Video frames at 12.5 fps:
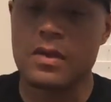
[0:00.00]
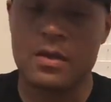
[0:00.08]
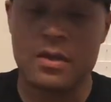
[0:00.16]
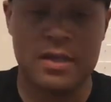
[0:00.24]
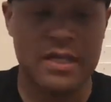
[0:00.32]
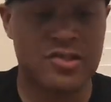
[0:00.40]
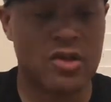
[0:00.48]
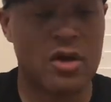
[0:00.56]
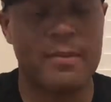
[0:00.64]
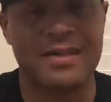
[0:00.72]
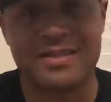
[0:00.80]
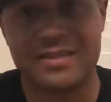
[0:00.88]
let's talk
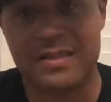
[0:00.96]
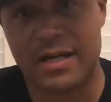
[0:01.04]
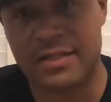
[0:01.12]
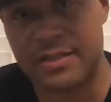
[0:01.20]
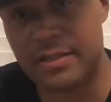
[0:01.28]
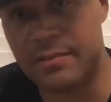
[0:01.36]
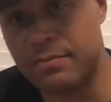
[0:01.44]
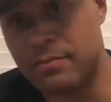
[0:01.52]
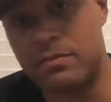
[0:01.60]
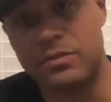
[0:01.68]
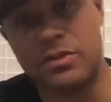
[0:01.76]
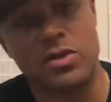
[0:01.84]
about the stock seat.
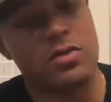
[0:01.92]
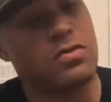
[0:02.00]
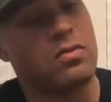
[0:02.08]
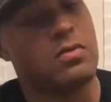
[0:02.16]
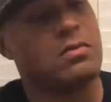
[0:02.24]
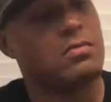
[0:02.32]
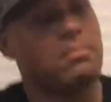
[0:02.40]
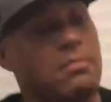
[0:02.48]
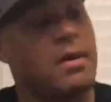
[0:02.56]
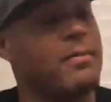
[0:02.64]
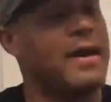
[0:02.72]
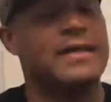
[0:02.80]
So
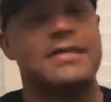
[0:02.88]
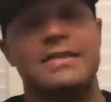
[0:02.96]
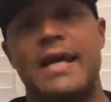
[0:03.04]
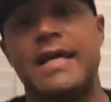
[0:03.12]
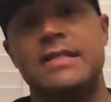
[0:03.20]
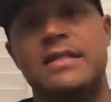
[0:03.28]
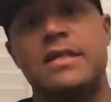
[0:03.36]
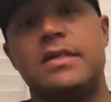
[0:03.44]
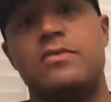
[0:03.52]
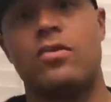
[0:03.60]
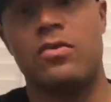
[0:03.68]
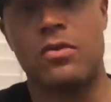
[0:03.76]
my bike is an
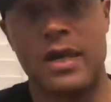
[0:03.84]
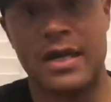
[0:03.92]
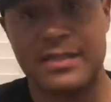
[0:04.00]
18 Road Glide